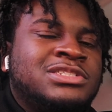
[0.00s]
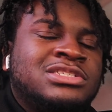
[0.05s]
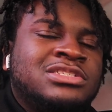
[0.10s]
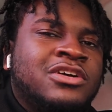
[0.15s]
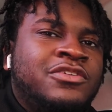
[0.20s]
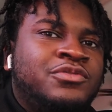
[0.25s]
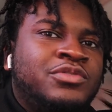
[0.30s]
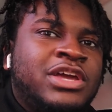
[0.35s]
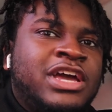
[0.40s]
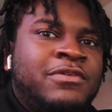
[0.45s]

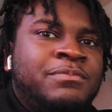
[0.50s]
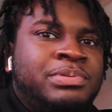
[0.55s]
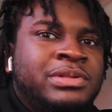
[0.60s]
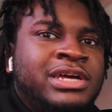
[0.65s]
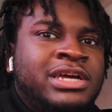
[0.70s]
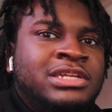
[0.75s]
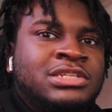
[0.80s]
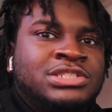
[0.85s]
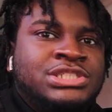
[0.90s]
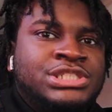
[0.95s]
stuff we have
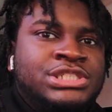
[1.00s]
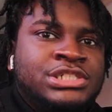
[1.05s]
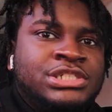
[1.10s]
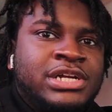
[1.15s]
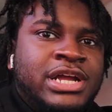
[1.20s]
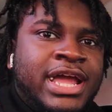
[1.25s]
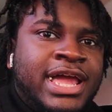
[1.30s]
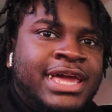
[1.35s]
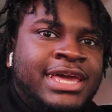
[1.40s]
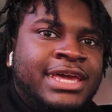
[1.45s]
planned this
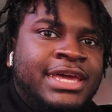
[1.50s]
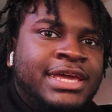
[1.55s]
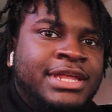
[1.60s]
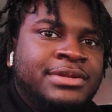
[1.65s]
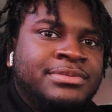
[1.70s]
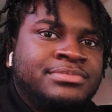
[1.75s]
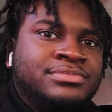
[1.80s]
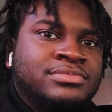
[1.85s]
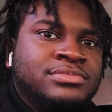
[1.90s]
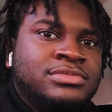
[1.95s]
year,
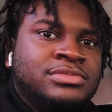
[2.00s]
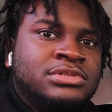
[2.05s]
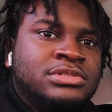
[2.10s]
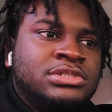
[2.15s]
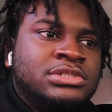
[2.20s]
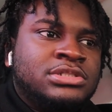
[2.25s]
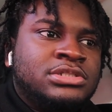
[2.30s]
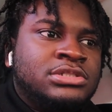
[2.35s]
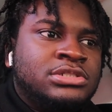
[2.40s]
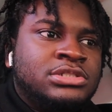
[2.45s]
and
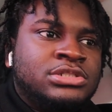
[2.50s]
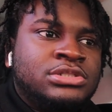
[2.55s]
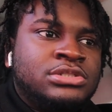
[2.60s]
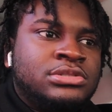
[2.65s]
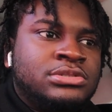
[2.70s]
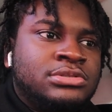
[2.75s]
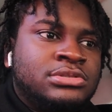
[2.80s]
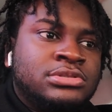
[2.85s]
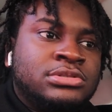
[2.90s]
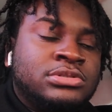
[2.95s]

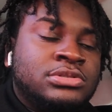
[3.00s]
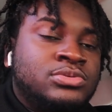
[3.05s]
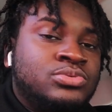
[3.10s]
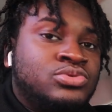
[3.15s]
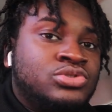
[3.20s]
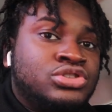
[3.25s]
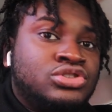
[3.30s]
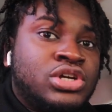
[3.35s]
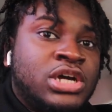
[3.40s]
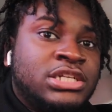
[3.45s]

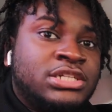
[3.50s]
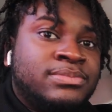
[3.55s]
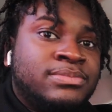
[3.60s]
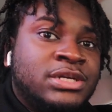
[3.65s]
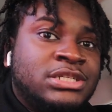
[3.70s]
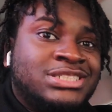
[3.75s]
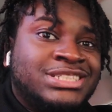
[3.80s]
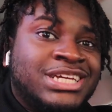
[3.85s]
we're going to have to make